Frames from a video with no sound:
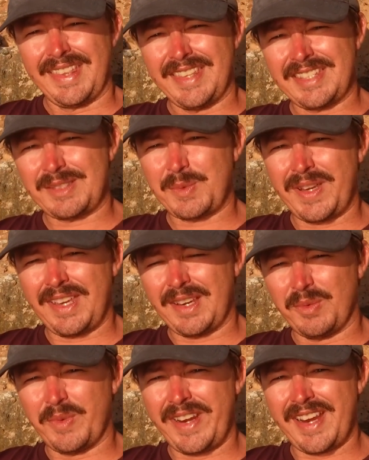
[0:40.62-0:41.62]
This week
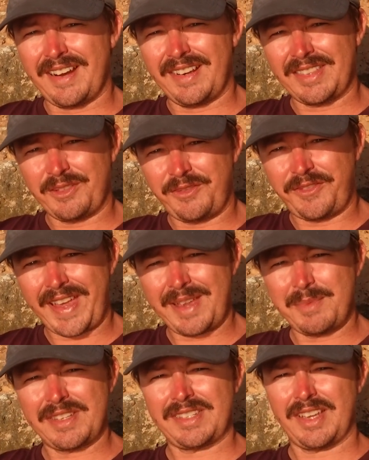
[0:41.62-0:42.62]
we are at the
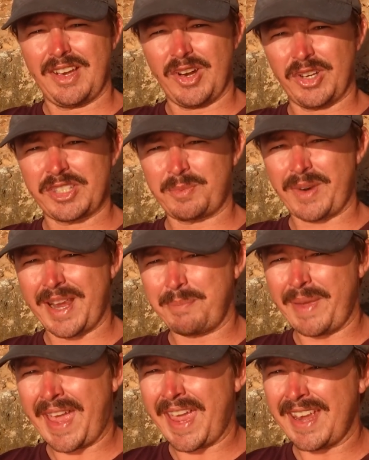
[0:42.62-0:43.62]
famous Osprey
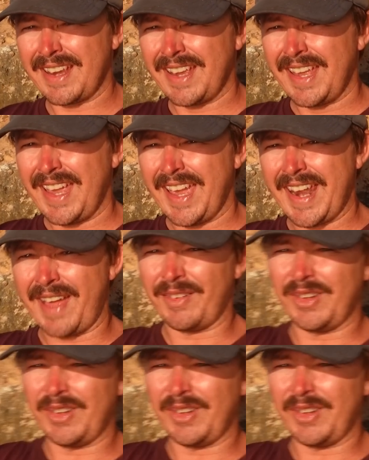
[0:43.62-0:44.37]
Bay, and have a